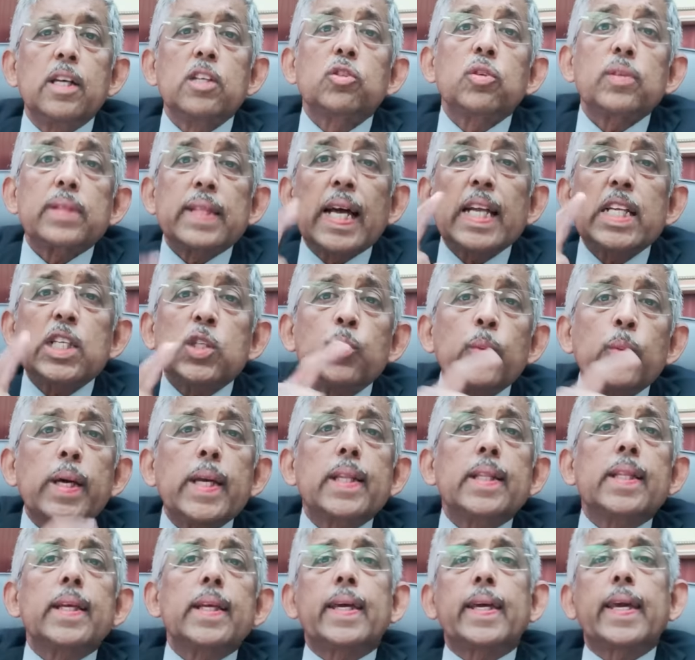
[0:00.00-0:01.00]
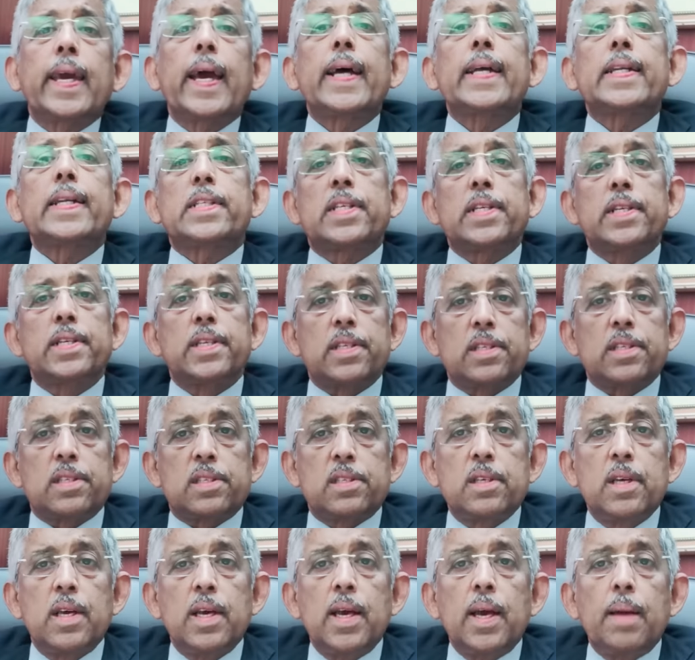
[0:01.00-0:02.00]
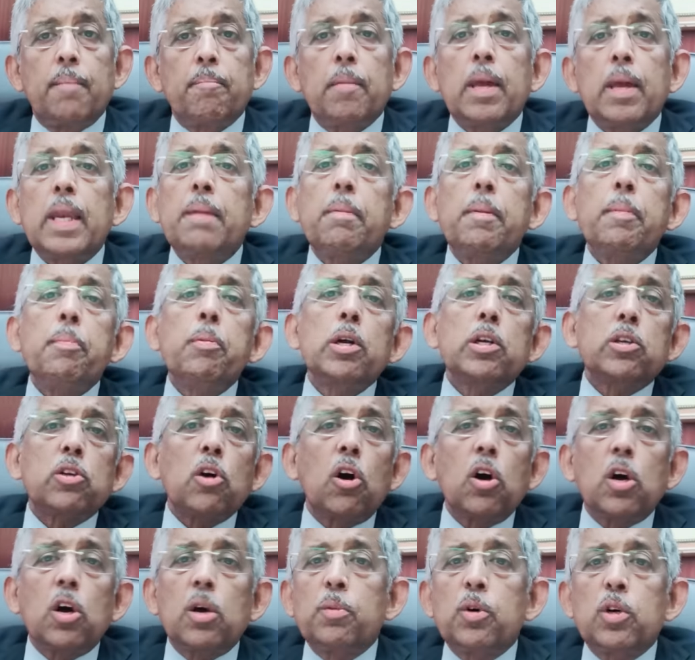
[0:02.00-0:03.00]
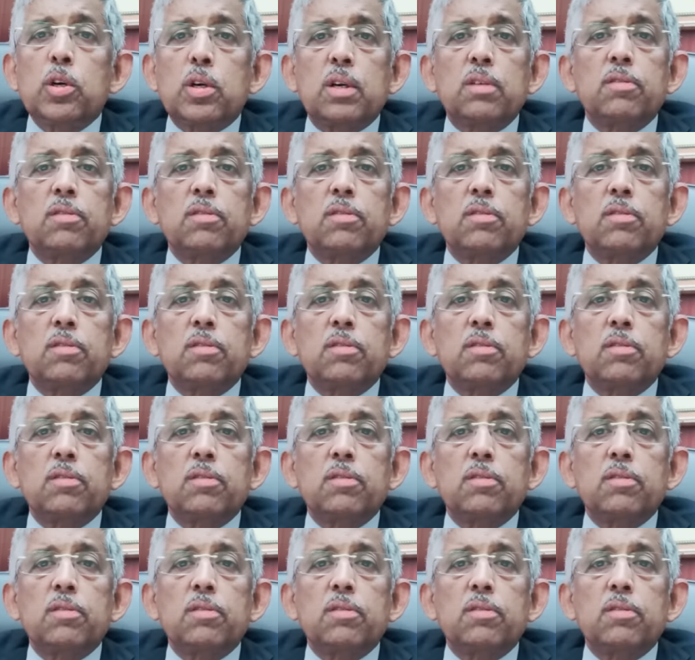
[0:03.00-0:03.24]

So that's where the catch is. Many people talk about